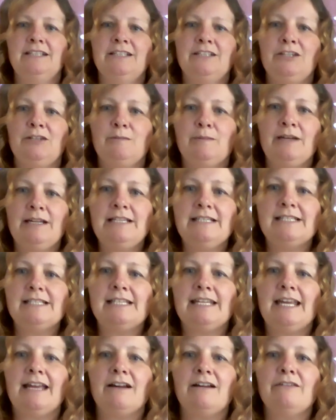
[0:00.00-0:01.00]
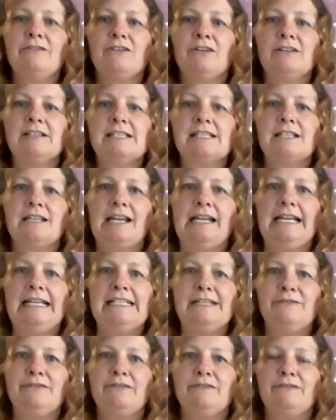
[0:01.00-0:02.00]
You might see I've got a slightly
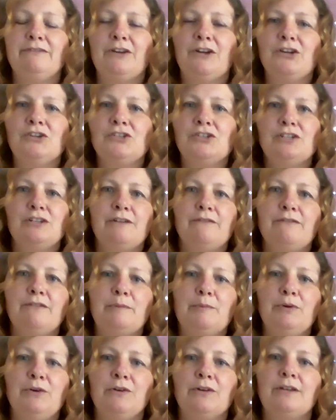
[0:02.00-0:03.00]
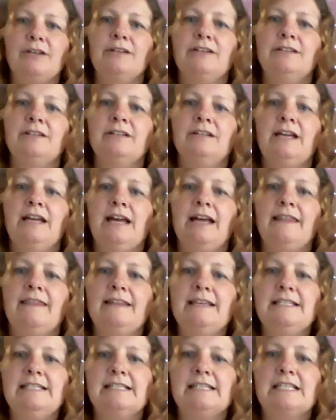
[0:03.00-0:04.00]
different version of the book.
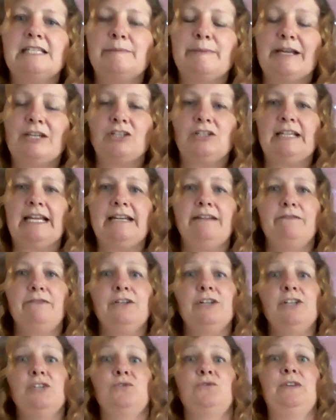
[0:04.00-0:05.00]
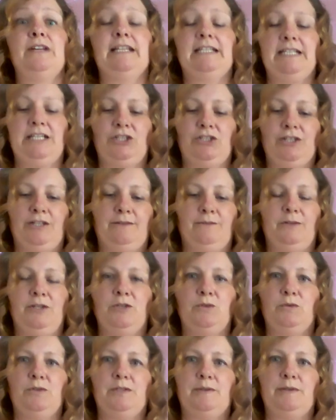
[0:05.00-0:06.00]
This is a special anniversary edition
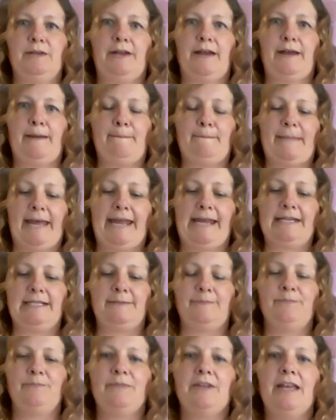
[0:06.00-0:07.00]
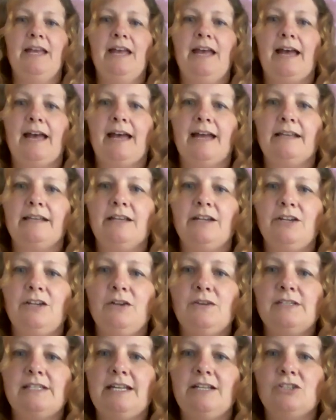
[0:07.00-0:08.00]
which was made. And can
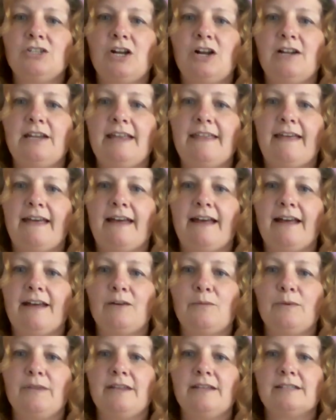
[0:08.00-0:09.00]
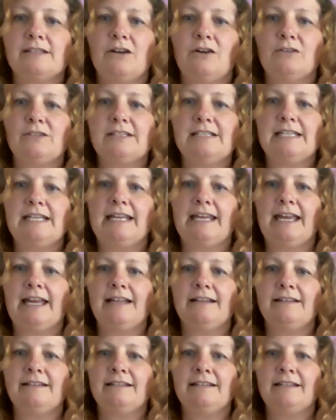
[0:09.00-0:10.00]
you see Charlie there with his golden
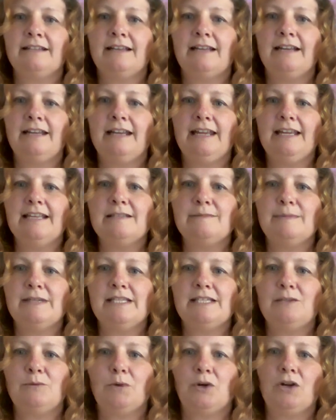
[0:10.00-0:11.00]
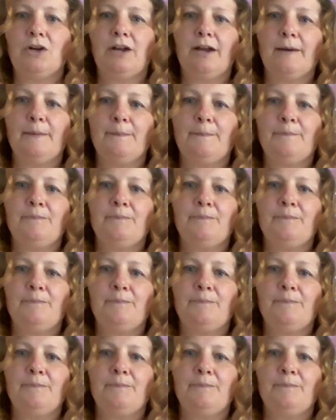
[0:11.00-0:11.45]
ticket? And here's Mr. Wonka.